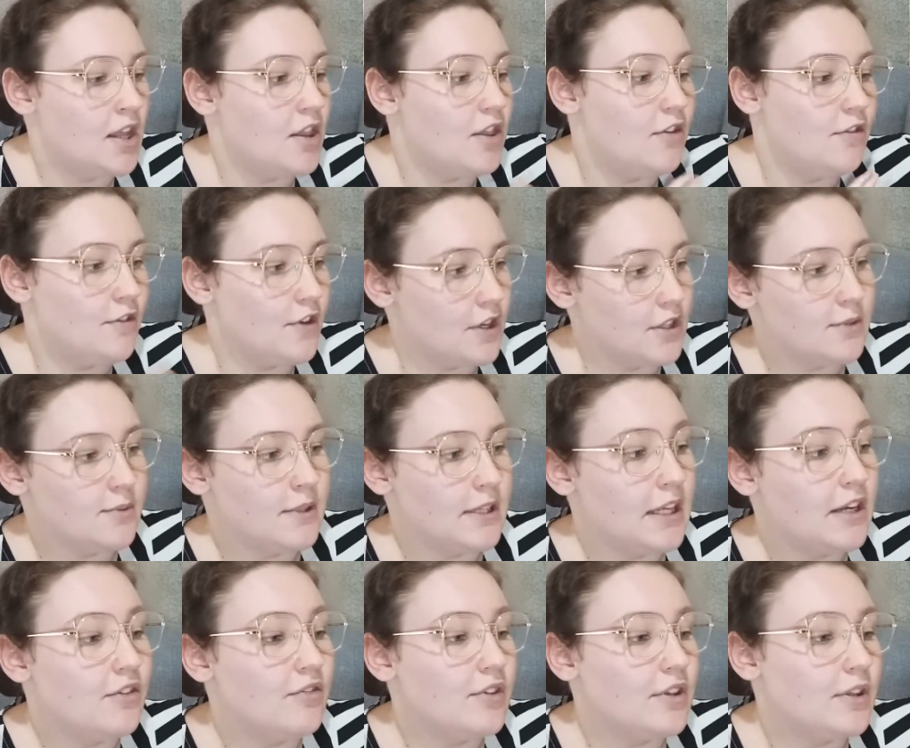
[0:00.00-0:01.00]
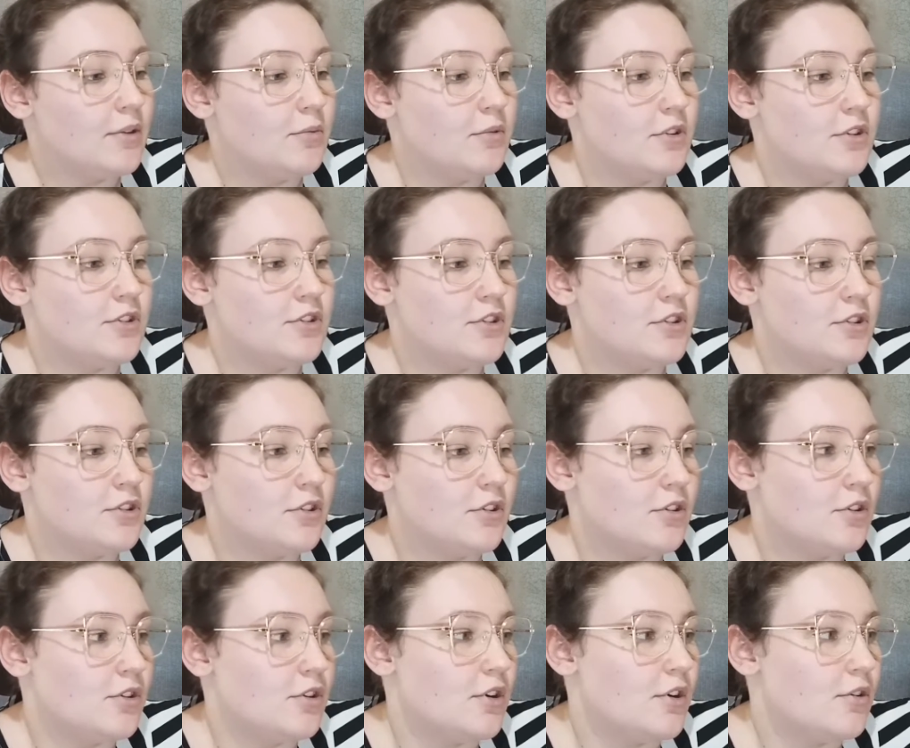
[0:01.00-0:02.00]
The first one that I really want
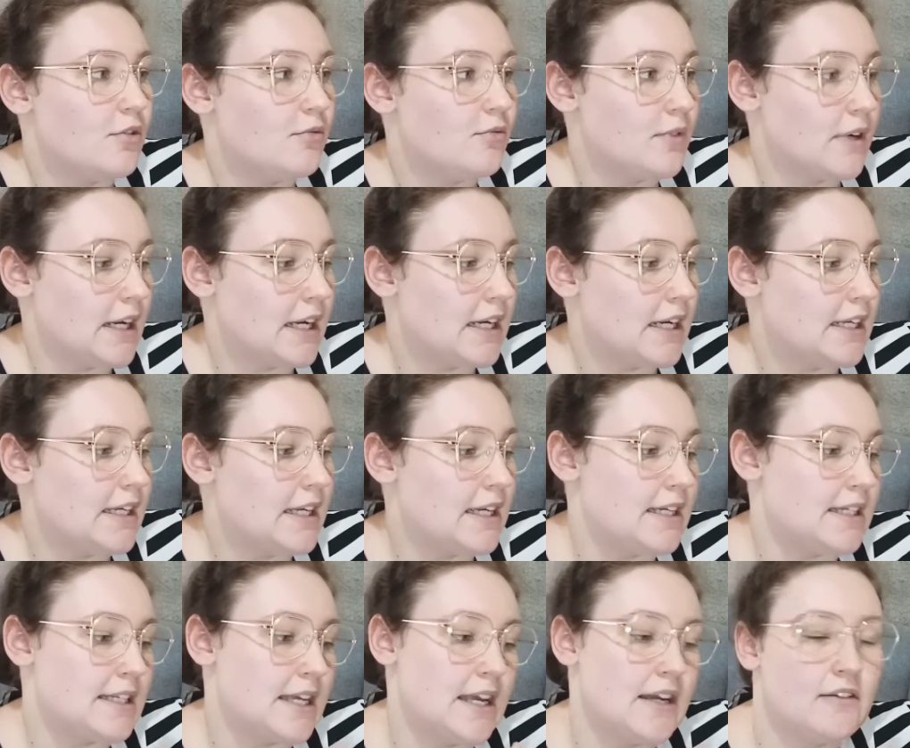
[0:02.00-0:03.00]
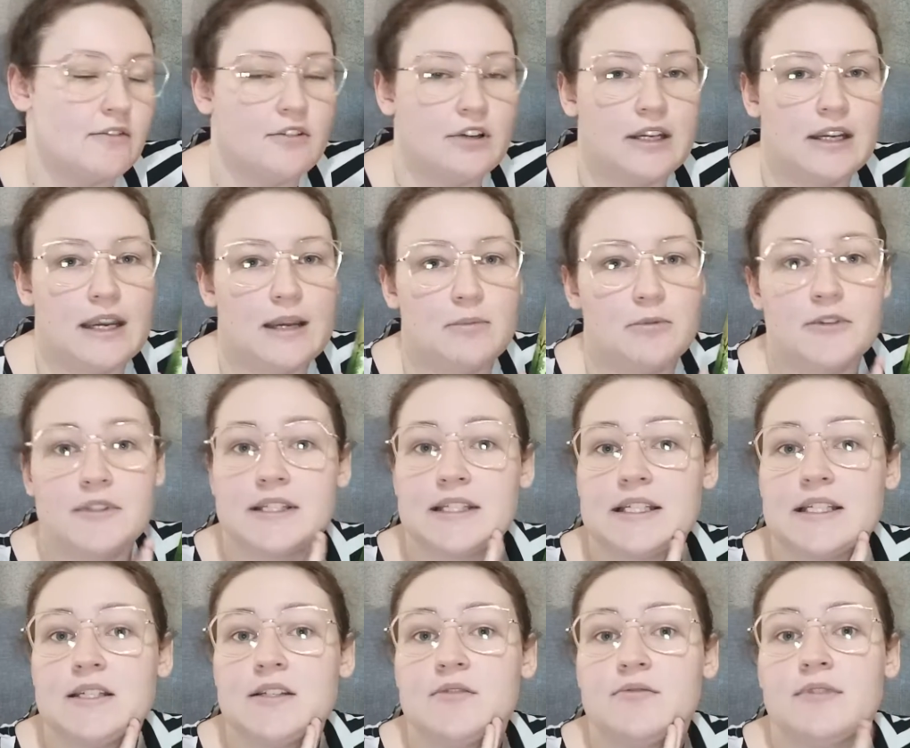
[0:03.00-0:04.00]
to read is Anne of Green Gables.
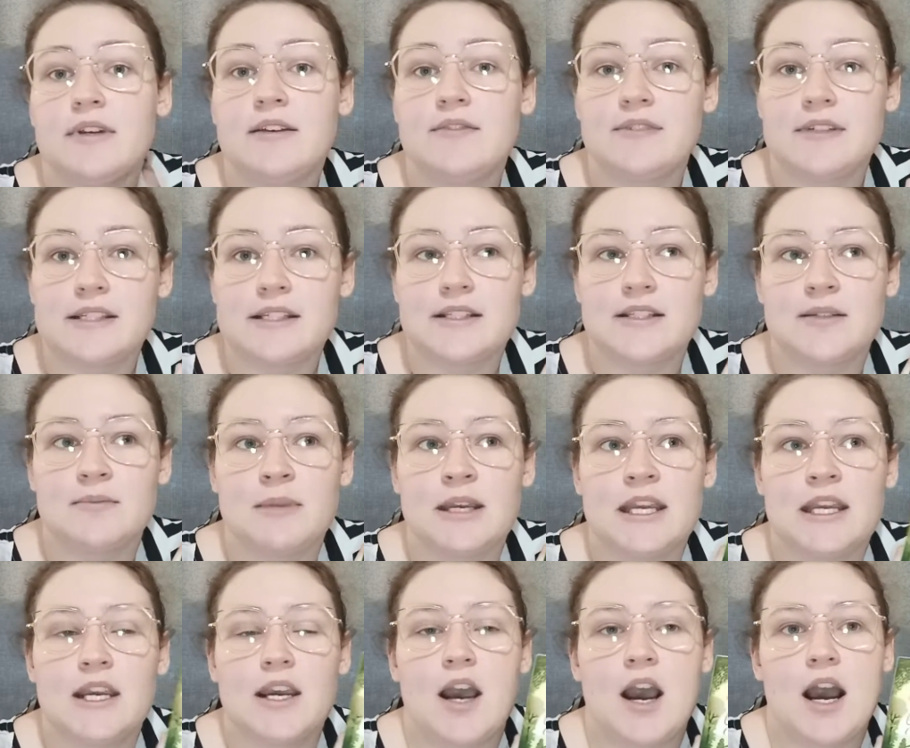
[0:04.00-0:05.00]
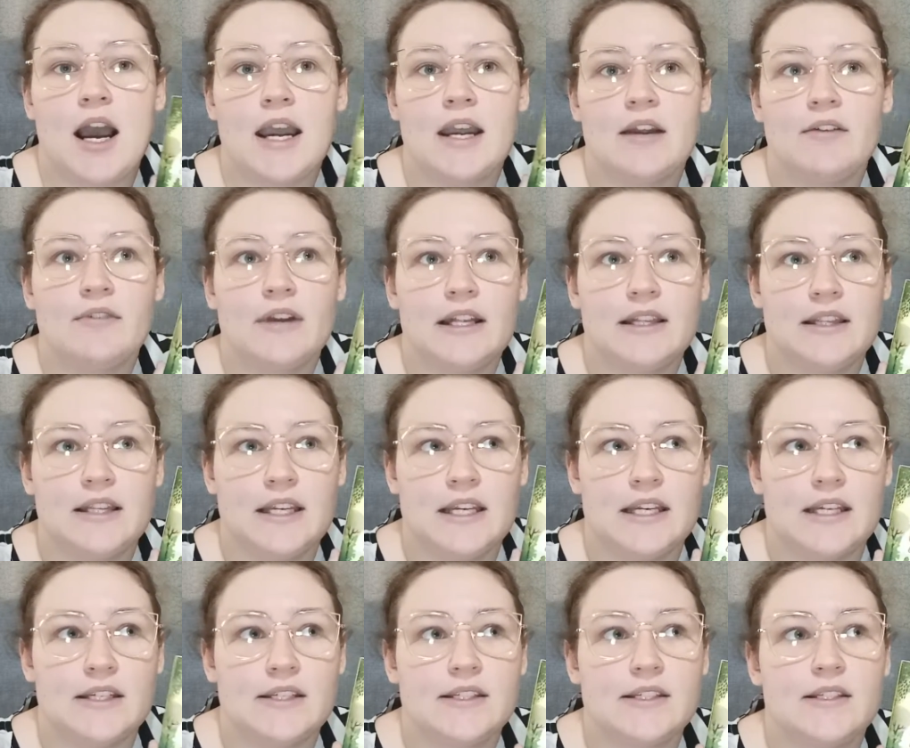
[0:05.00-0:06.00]
This is a revisit to me. I read
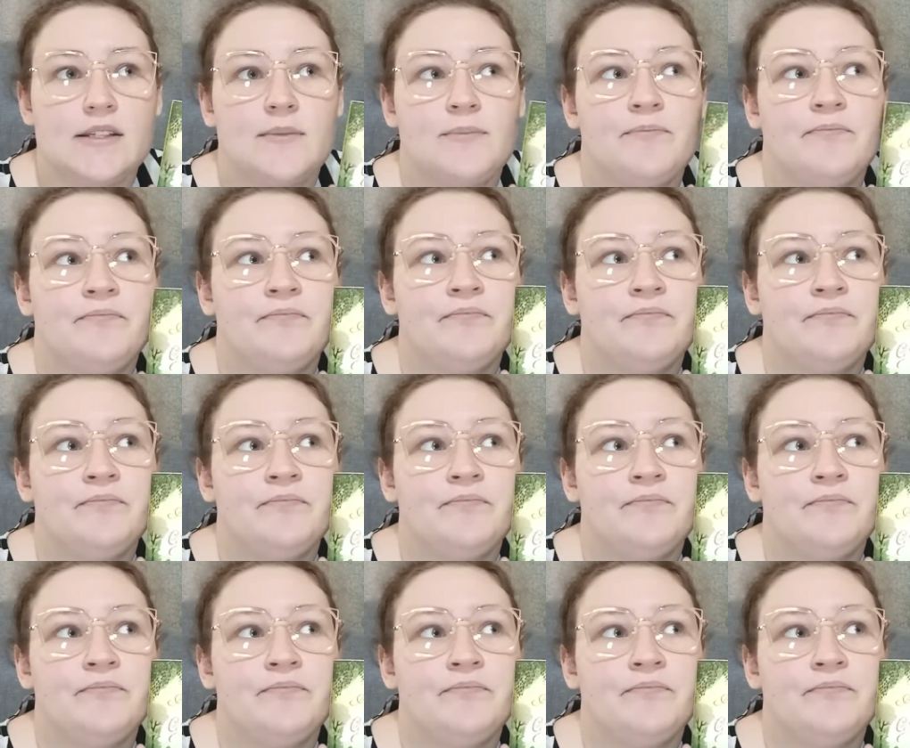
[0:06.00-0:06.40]
this,